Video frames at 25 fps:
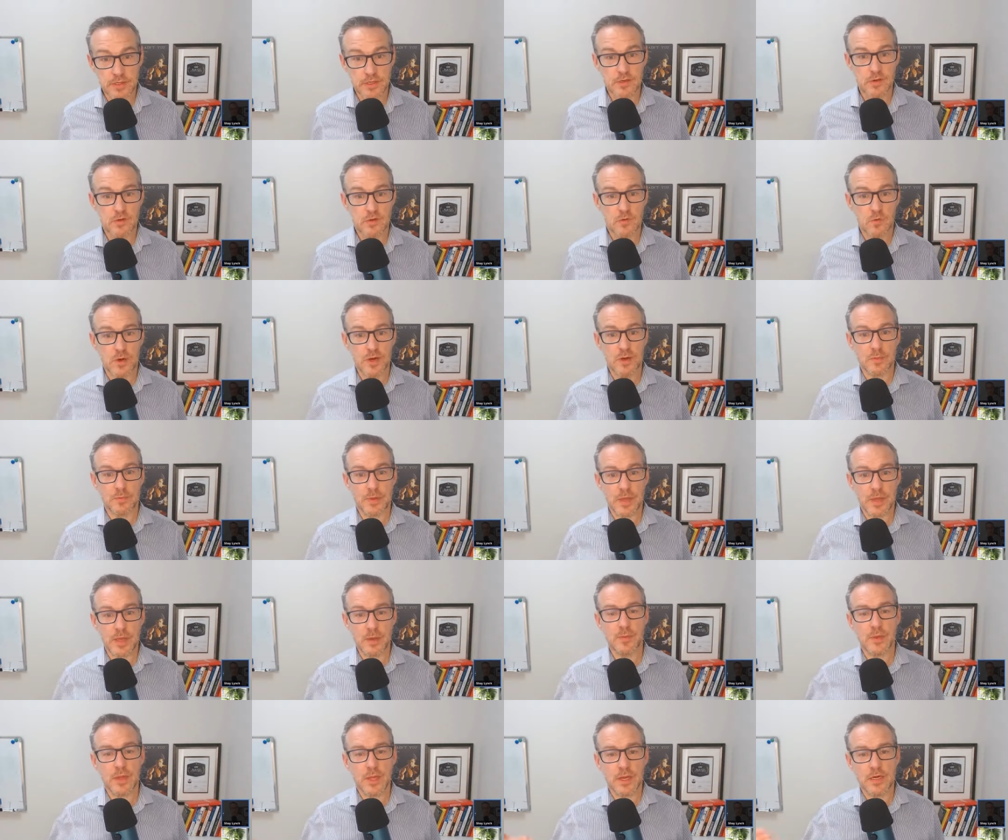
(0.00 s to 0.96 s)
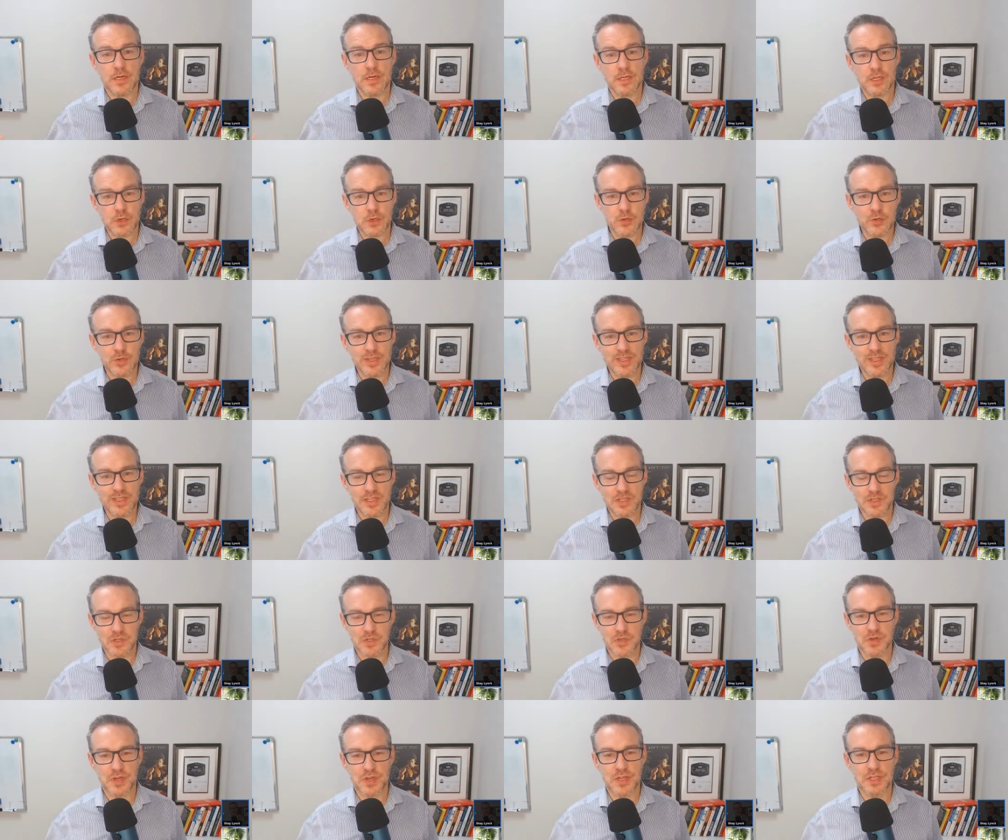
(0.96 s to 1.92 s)
where people are using their
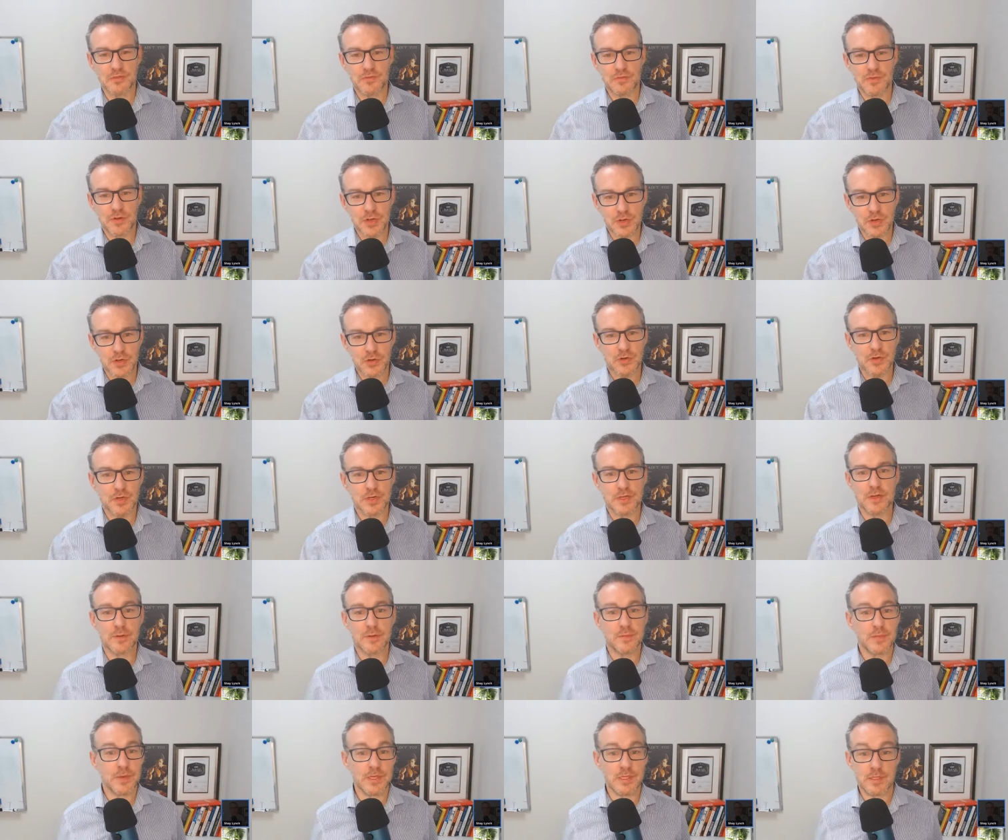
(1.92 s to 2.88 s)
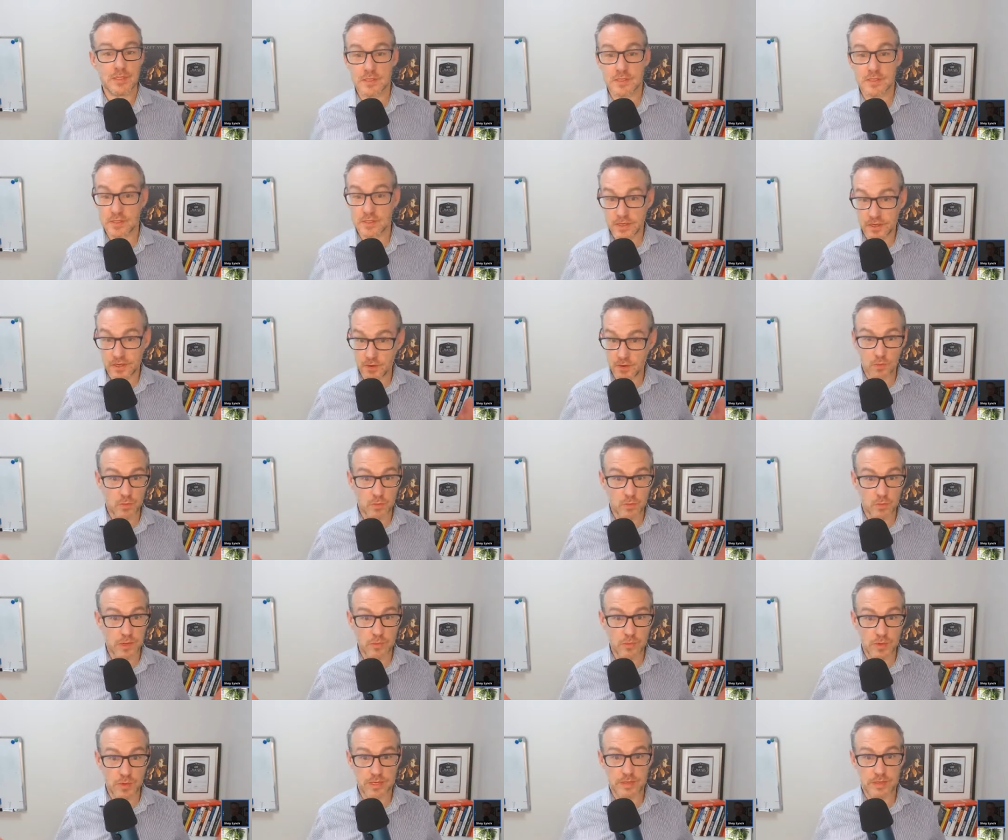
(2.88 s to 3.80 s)
strengths for the good of their business. A win-win.